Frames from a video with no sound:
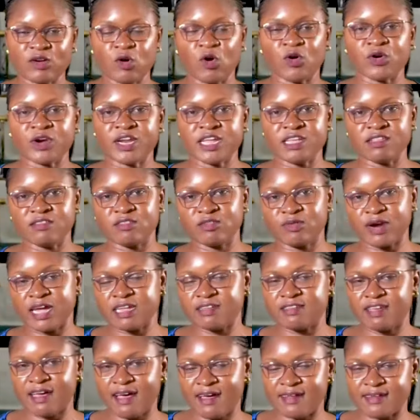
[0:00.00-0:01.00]
on his
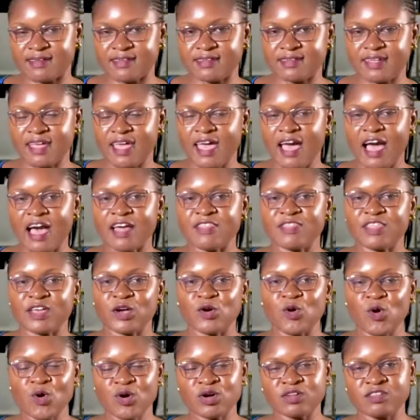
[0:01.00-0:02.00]
right hand and the
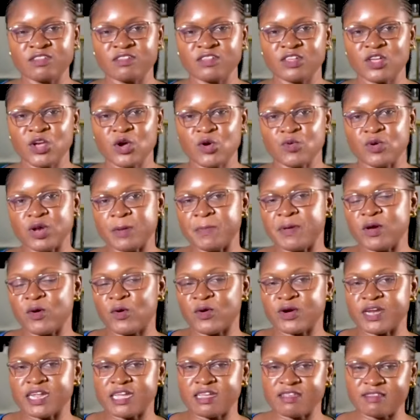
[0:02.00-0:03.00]
goat will be
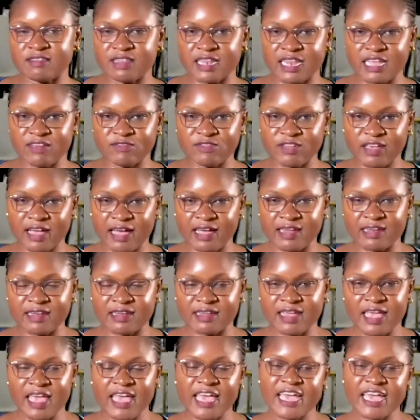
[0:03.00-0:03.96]
on his left hand.